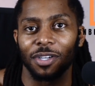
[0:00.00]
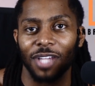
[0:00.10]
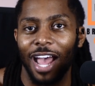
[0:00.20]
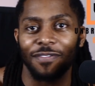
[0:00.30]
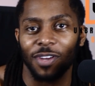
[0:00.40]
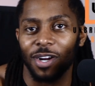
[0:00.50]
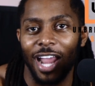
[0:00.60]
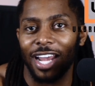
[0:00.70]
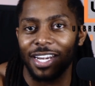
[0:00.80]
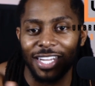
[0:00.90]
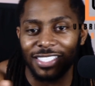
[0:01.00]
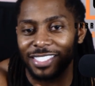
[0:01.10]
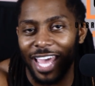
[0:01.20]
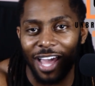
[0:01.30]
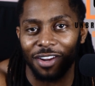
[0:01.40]
I've learned how to niche
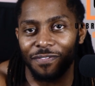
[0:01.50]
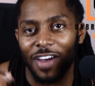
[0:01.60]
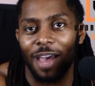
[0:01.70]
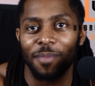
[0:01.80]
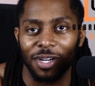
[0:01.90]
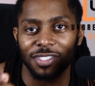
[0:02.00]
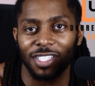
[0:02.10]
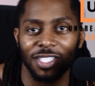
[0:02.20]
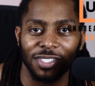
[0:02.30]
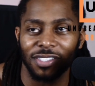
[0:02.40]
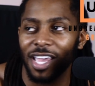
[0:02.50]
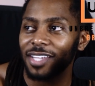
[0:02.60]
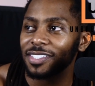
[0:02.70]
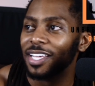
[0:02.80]
down and find better skill sets.